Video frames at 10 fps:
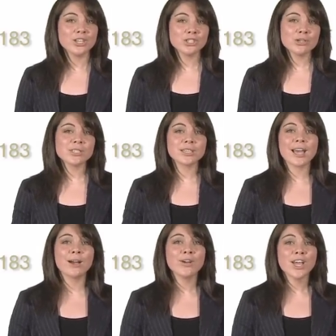Choose it
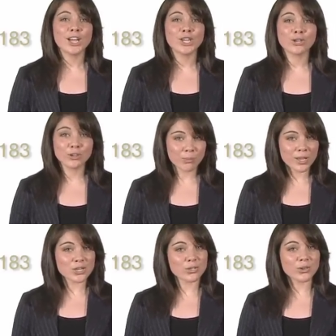now and you could be
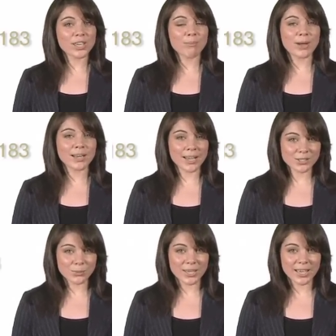enjoying it by
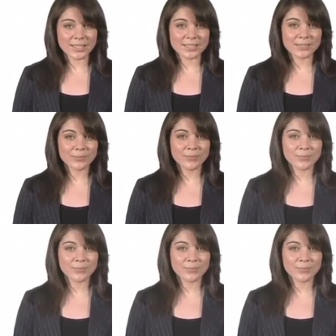next weekend.